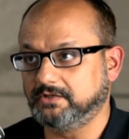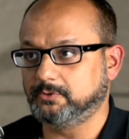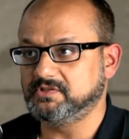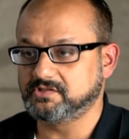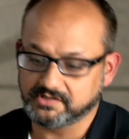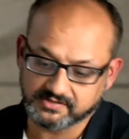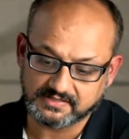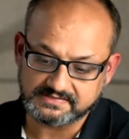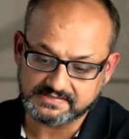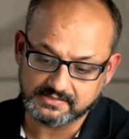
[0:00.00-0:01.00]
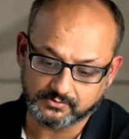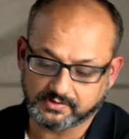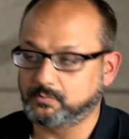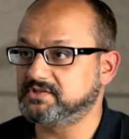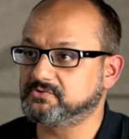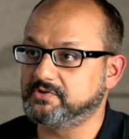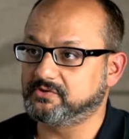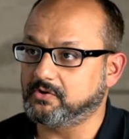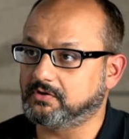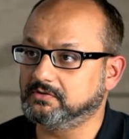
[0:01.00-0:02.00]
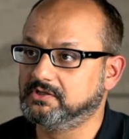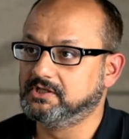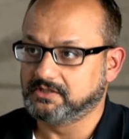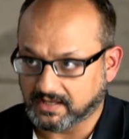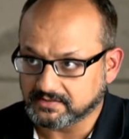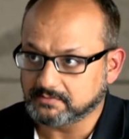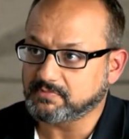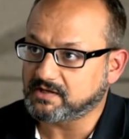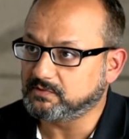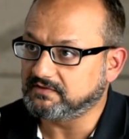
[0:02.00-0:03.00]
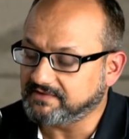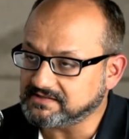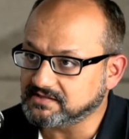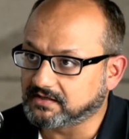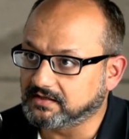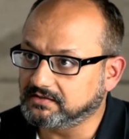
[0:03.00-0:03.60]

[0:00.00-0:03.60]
to be generated and seeing okay what is going wrong, and then manually fixing it,